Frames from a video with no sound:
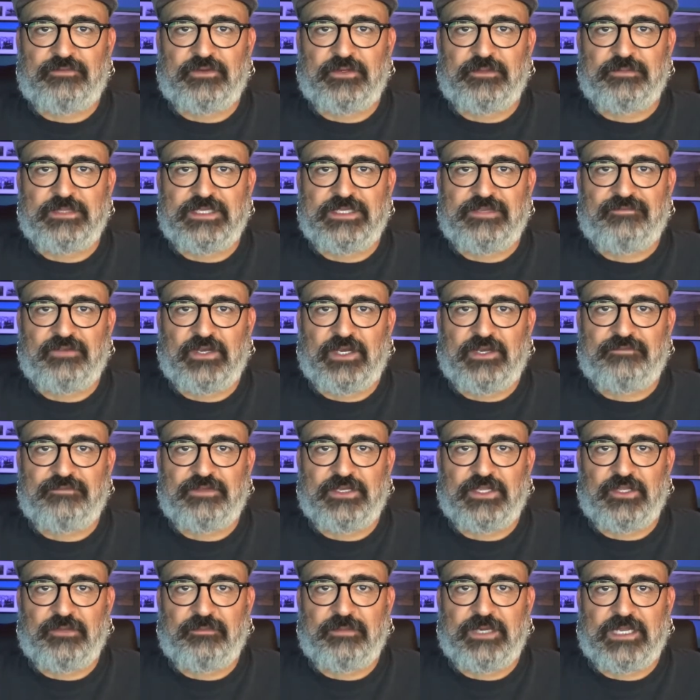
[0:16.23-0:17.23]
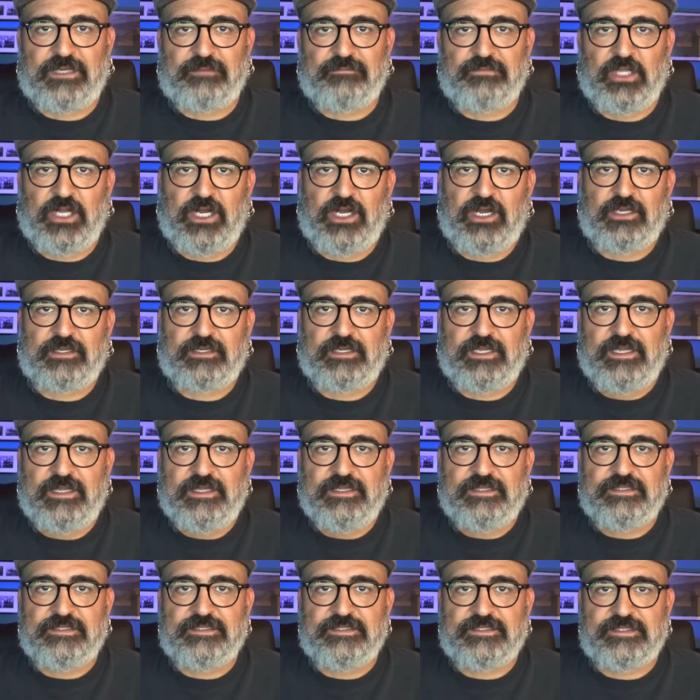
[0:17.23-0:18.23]
the Velo Bike Blog.
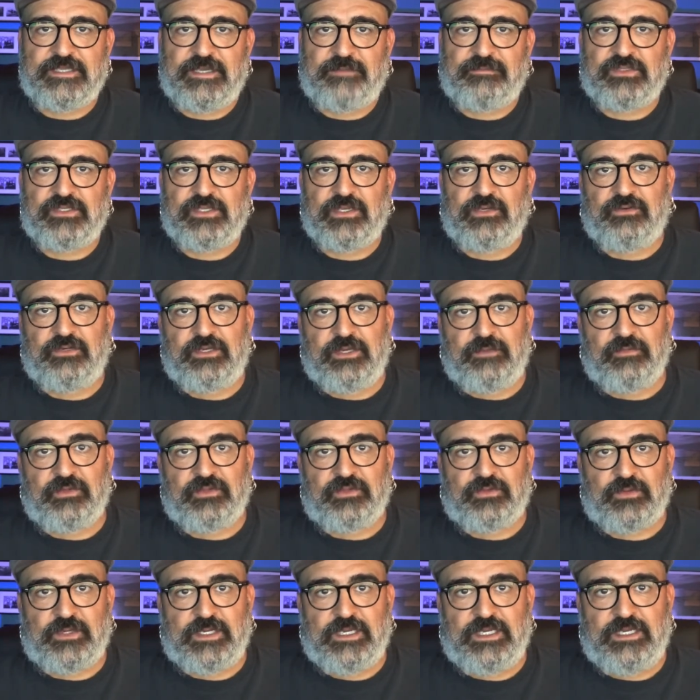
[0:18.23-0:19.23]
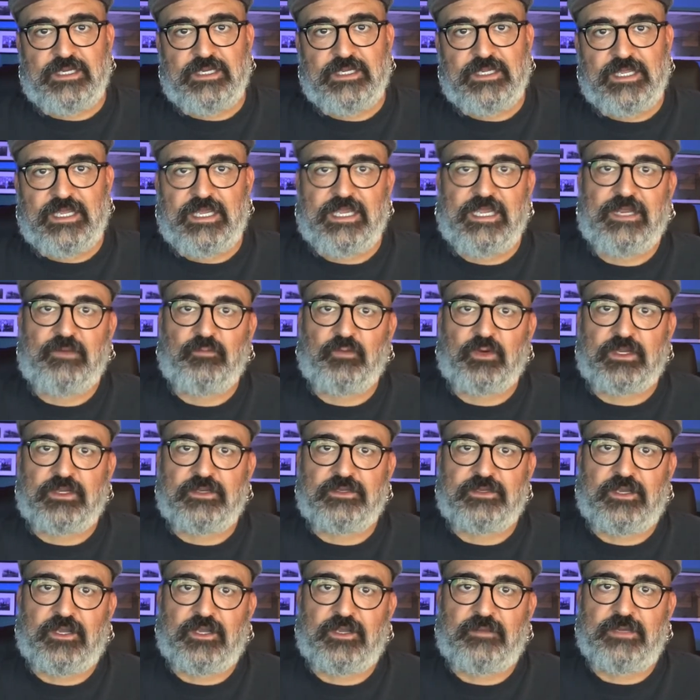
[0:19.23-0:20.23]
This is episode number 3, and we're going to
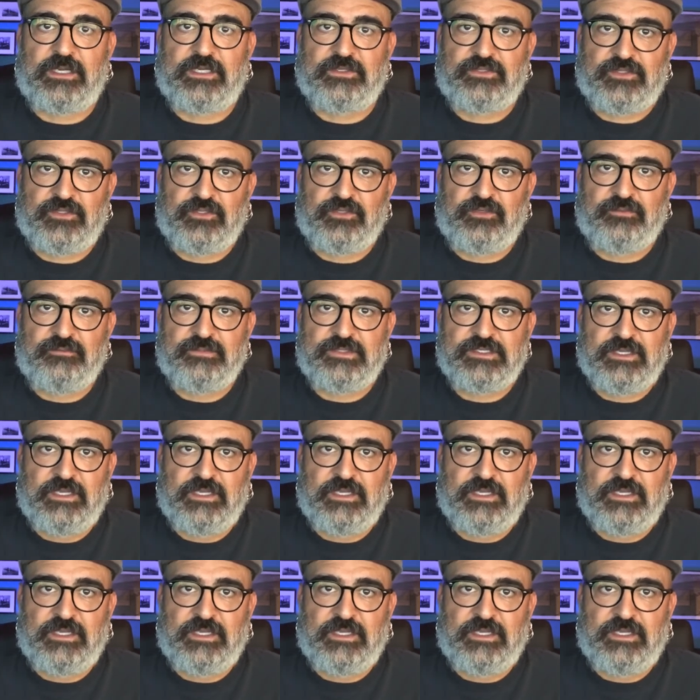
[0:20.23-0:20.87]
talk about tubes.